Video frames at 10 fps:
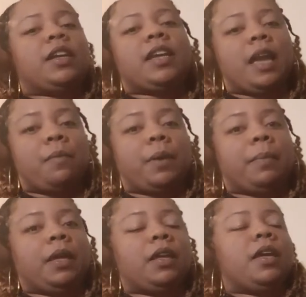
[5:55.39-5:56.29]
He came with
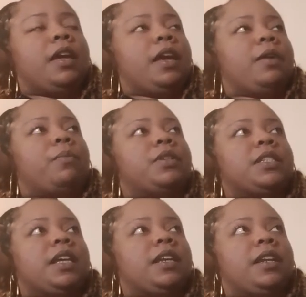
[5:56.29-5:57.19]
me and we're
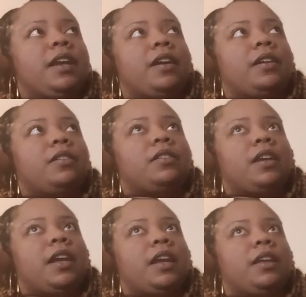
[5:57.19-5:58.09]
sitting there
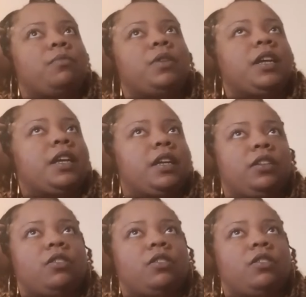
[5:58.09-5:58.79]
and we get,